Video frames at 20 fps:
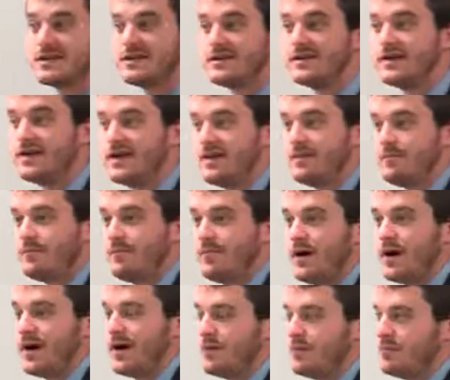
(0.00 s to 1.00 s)
and
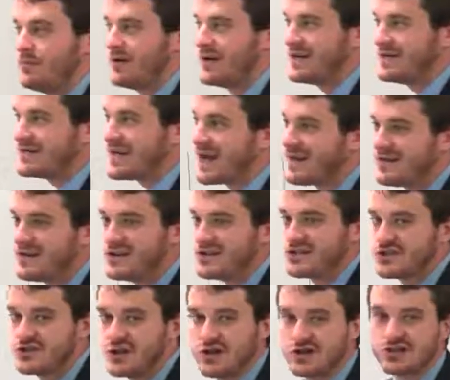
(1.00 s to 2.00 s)
bring death and
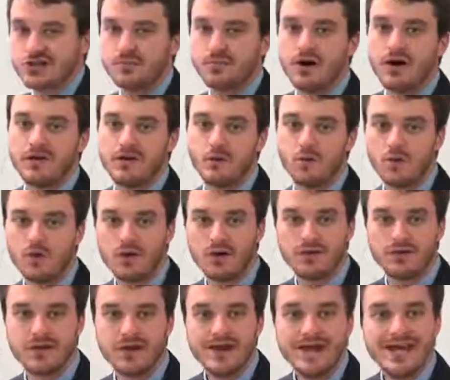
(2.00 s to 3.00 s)
destruction upon the
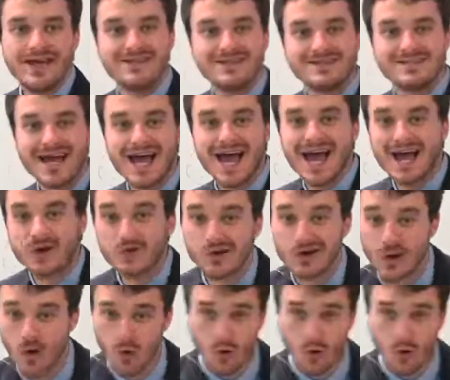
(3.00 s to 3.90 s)
world. And this angry